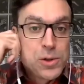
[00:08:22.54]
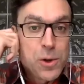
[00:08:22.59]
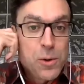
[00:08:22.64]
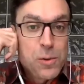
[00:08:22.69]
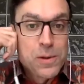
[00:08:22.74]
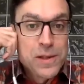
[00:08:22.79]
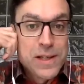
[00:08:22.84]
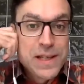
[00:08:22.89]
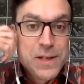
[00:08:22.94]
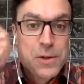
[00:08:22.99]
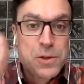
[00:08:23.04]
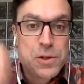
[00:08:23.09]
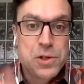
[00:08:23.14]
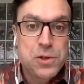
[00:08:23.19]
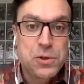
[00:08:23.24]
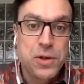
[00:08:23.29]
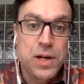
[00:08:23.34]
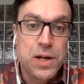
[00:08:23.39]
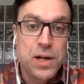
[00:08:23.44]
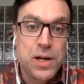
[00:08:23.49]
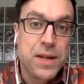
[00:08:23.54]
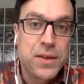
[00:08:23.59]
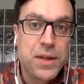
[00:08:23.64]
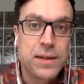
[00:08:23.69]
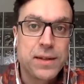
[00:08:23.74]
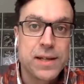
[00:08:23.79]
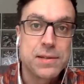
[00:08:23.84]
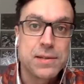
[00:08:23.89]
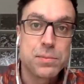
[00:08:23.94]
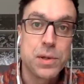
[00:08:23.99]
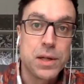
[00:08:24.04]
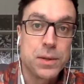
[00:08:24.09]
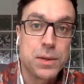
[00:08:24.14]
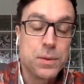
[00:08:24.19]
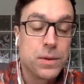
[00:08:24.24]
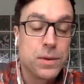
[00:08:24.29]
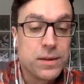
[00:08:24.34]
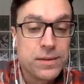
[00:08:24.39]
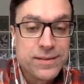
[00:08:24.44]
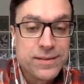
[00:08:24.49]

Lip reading: totally new stream, I think that's pretty cool.